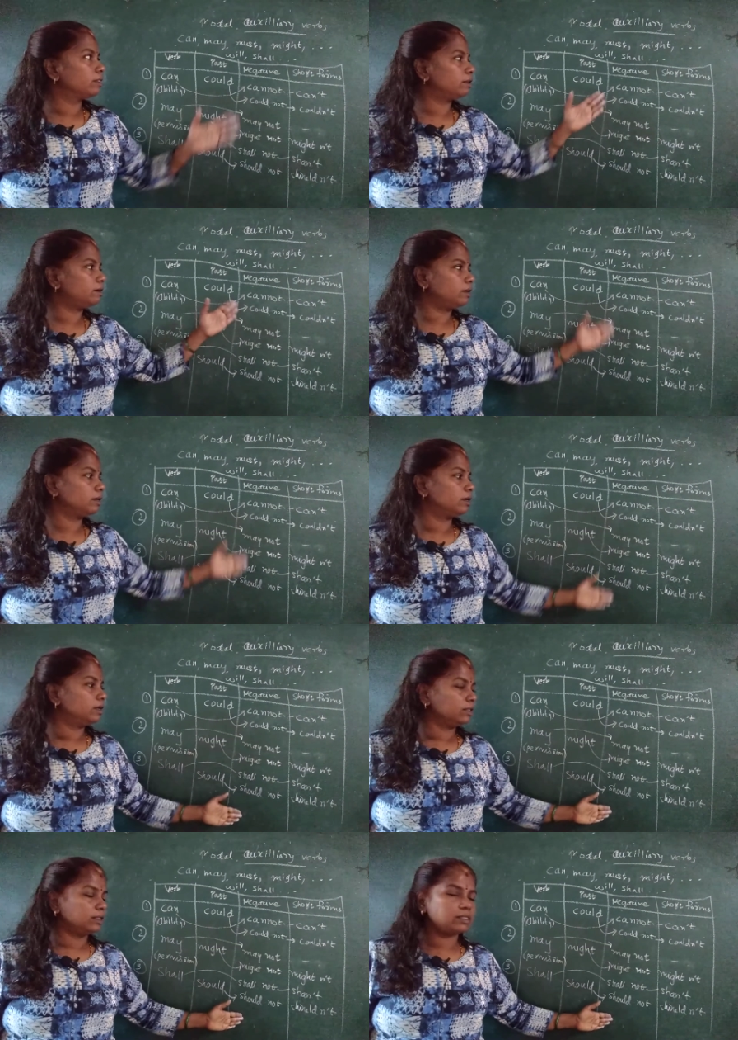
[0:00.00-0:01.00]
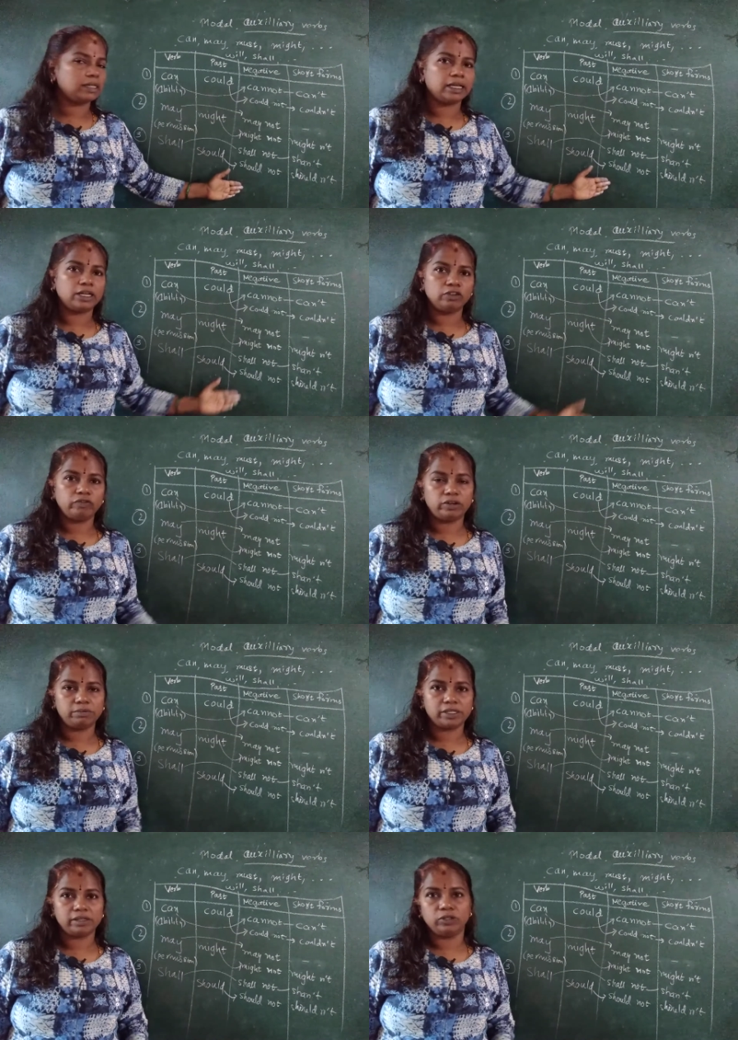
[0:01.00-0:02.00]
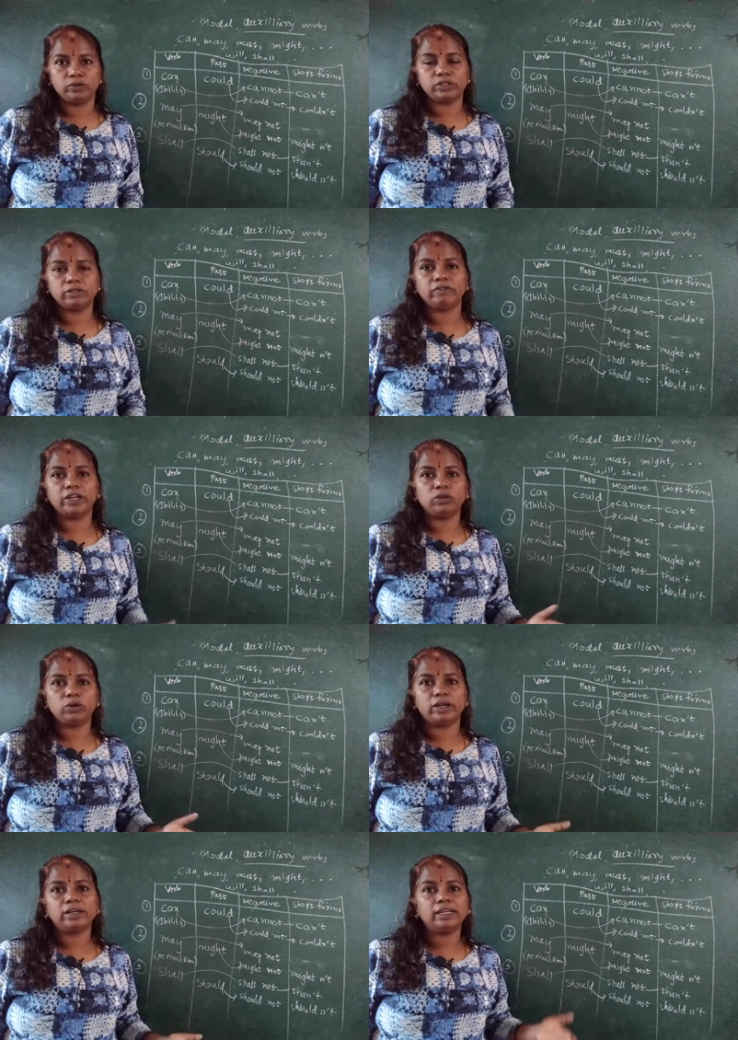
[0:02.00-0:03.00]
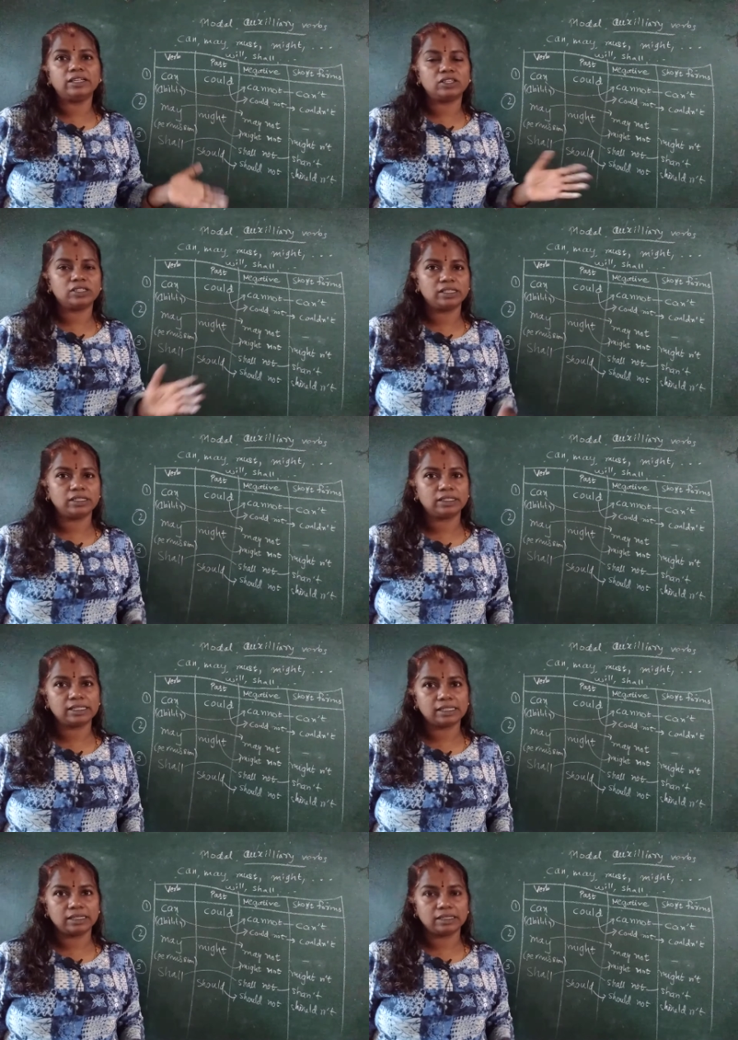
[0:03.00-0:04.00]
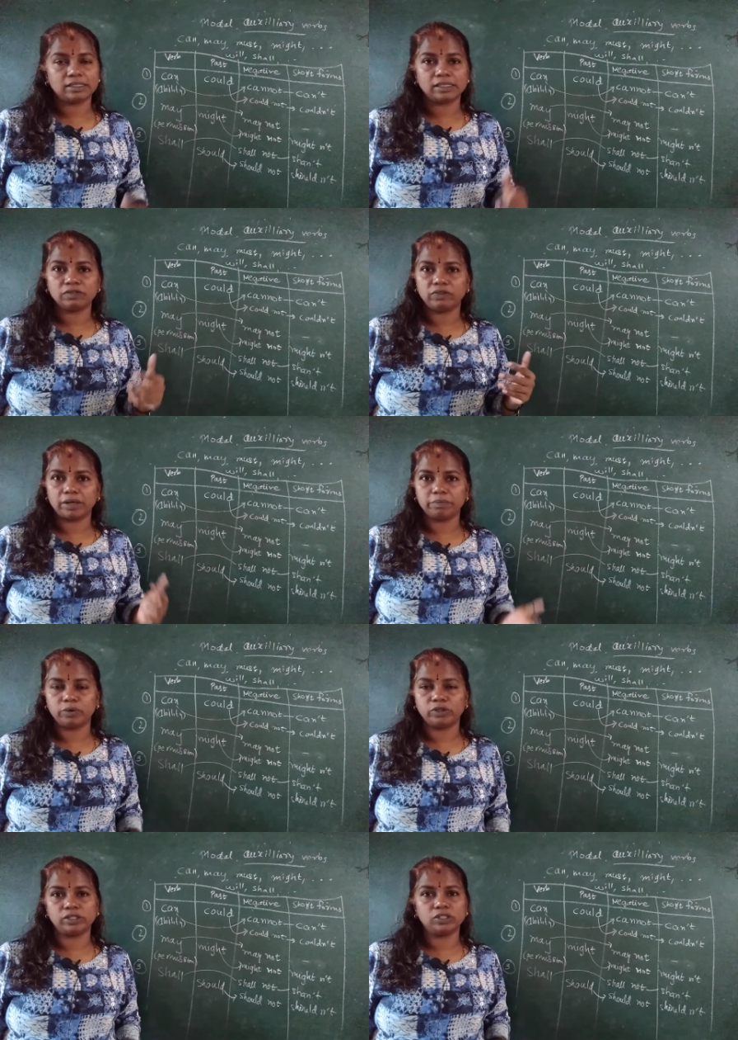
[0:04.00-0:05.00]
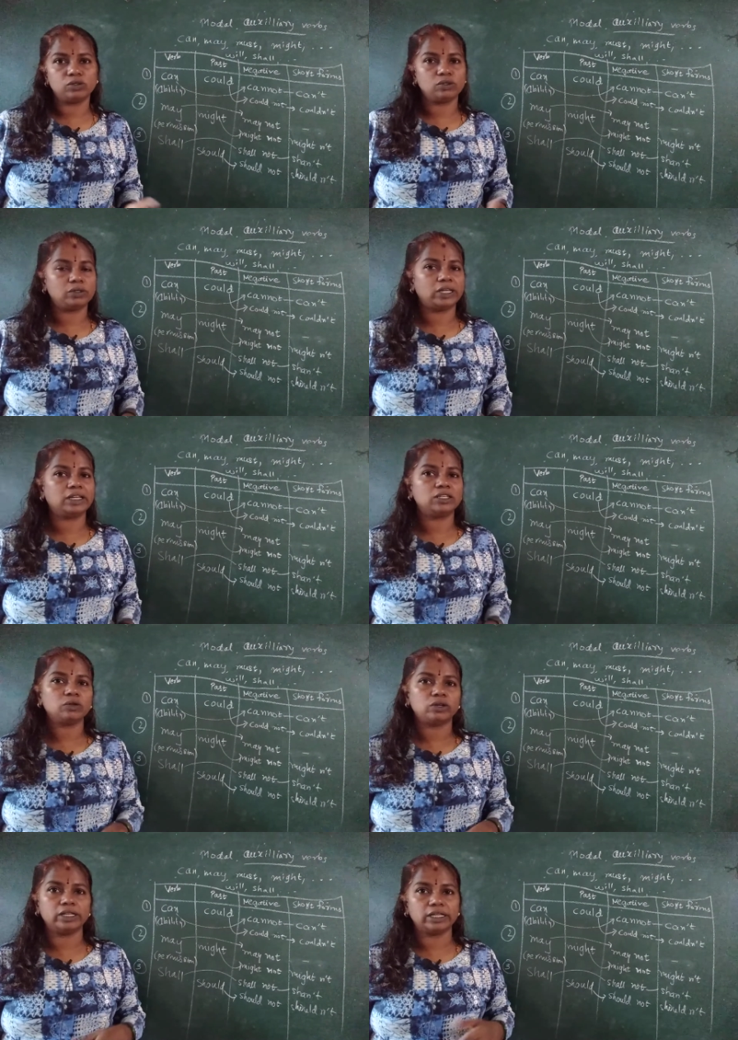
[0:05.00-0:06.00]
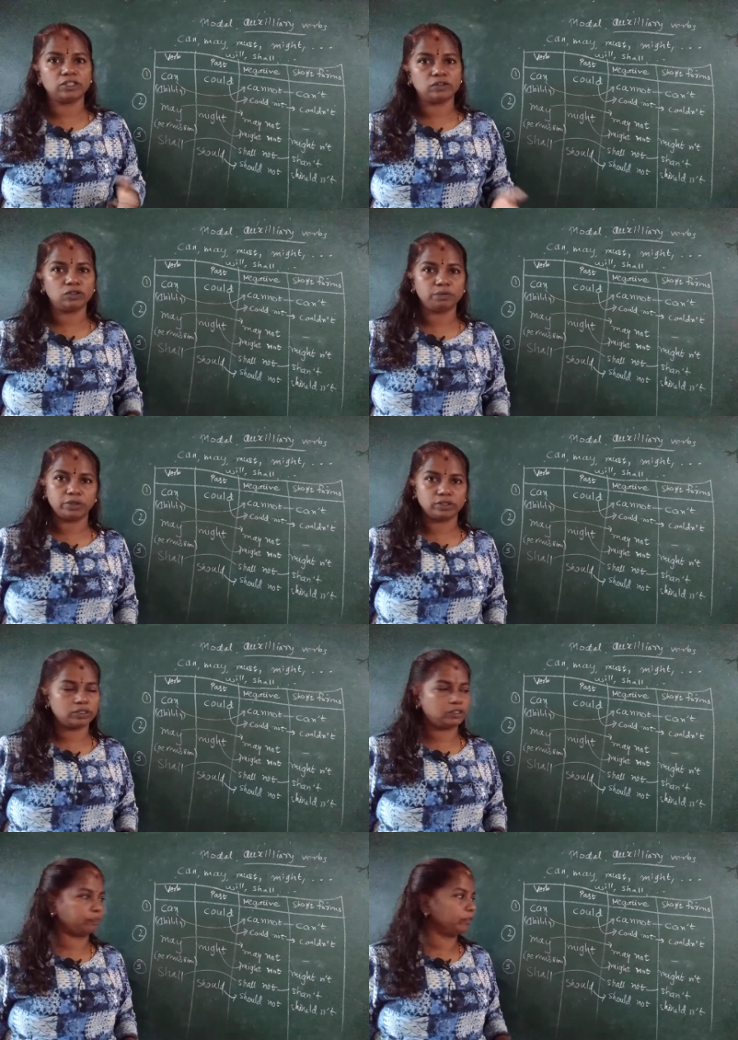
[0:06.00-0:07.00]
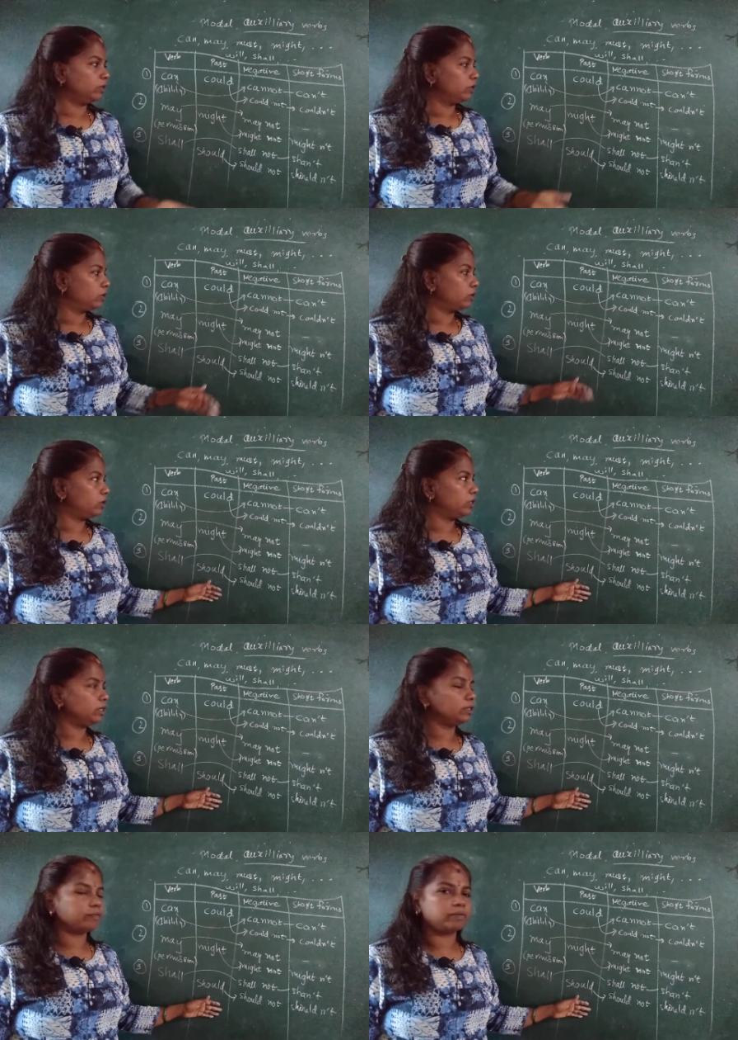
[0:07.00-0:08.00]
Third, these negative forms are used when you are interchanging the sentences from positive to negative or negative to positive. Got it?